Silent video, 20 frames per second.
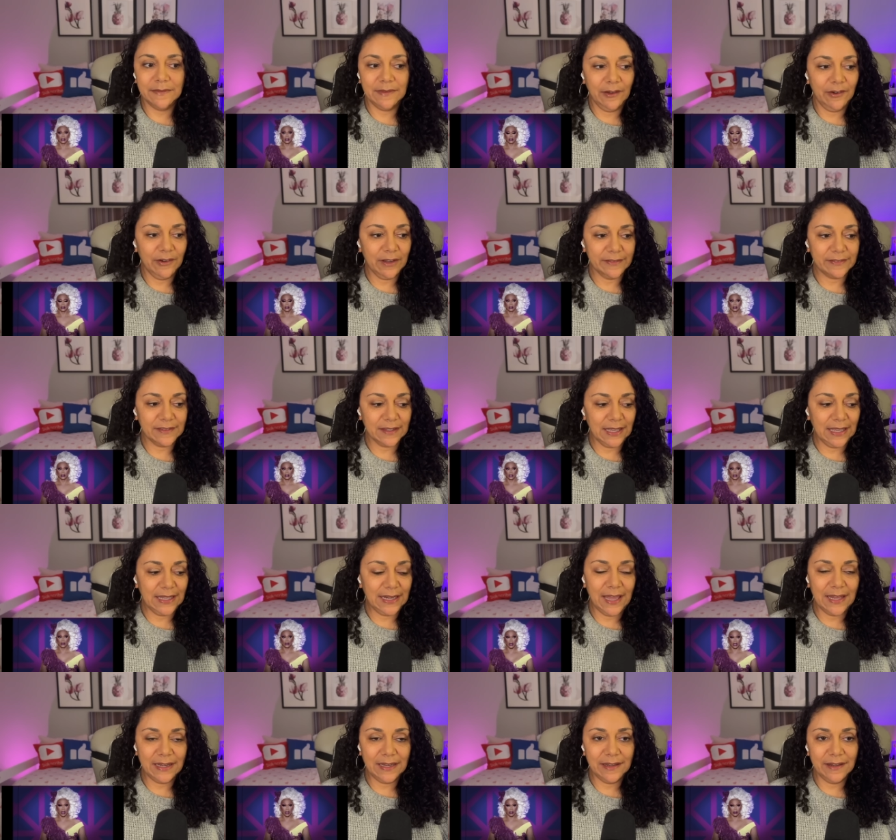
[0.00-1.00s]
Y'all got to get
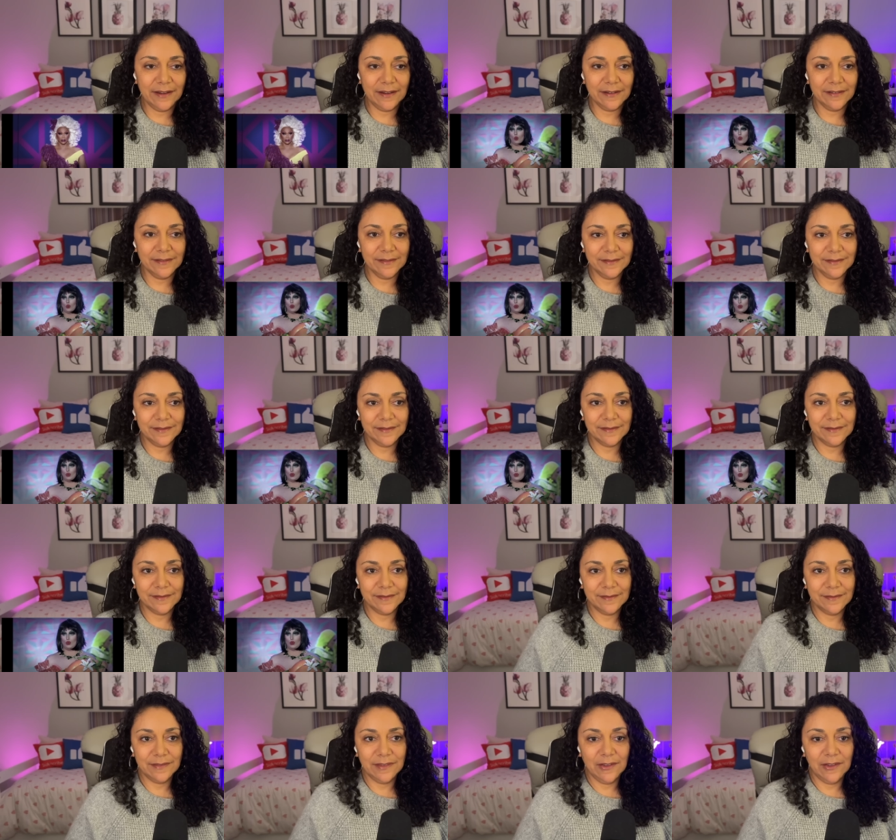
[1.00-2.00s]
out of here.
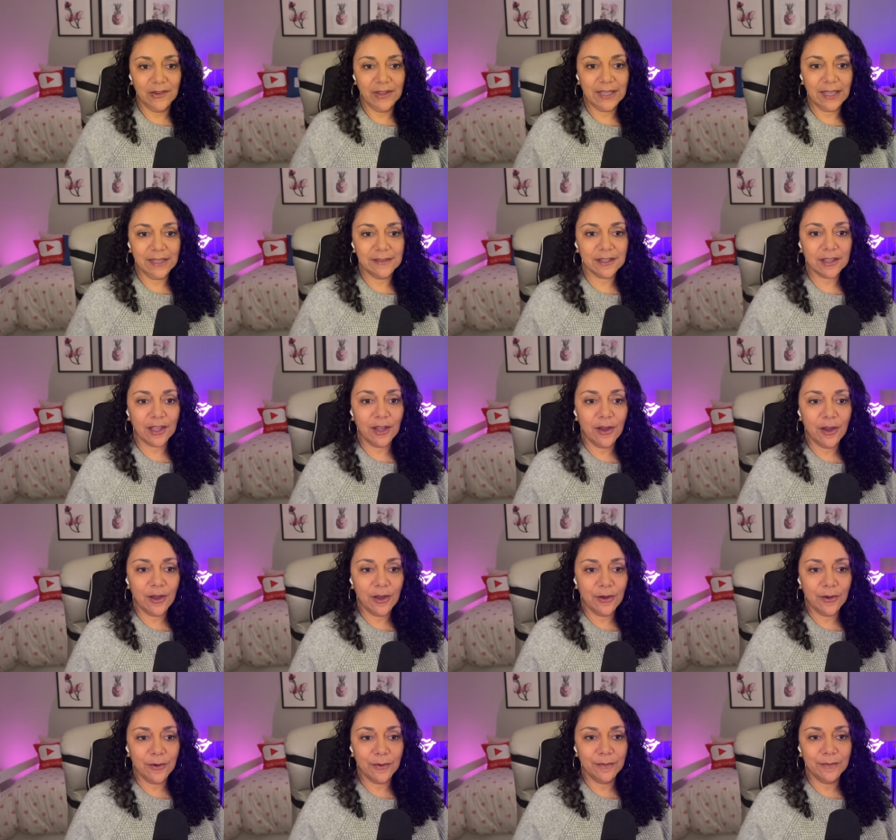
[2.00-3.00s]
You ain't got to go
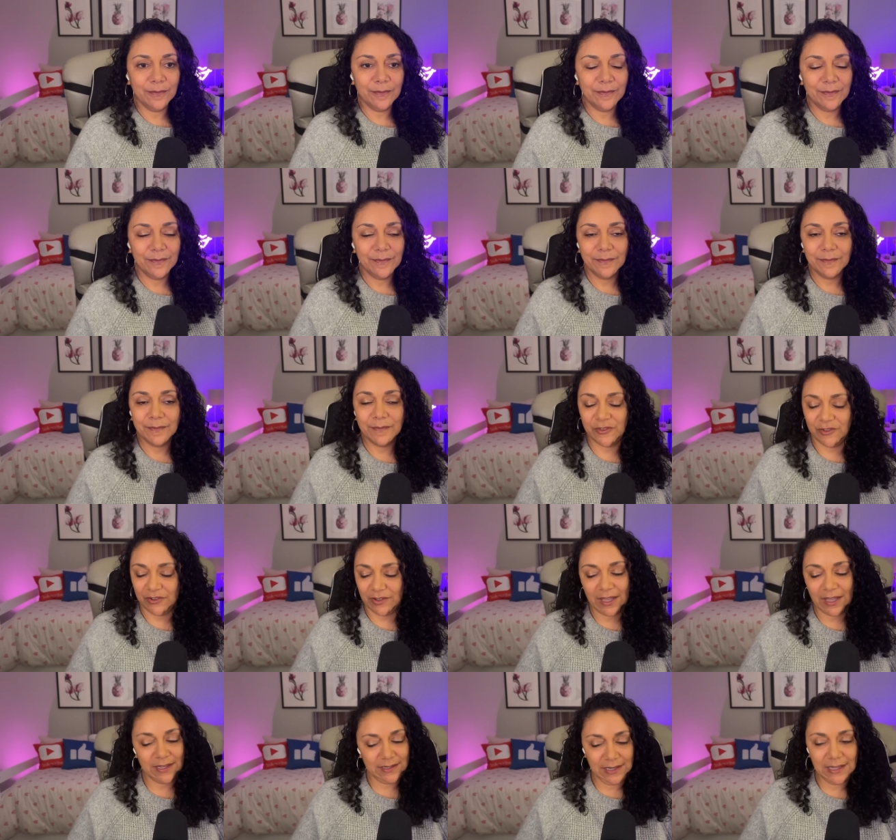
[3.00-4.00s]
home, but you
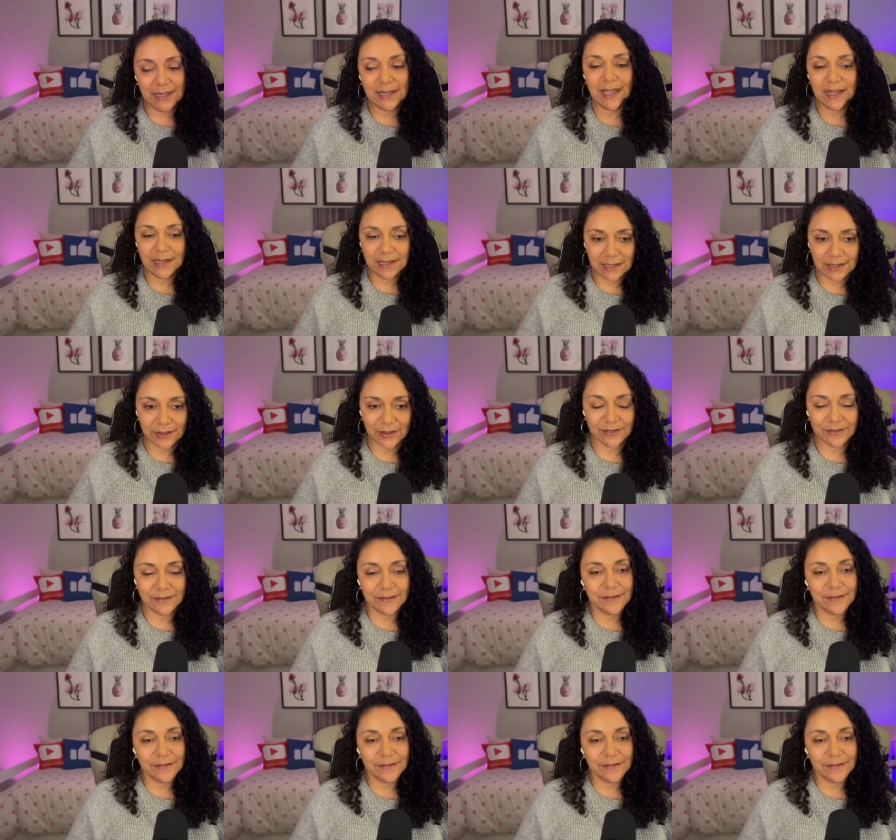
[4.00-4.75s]
got to get out of here.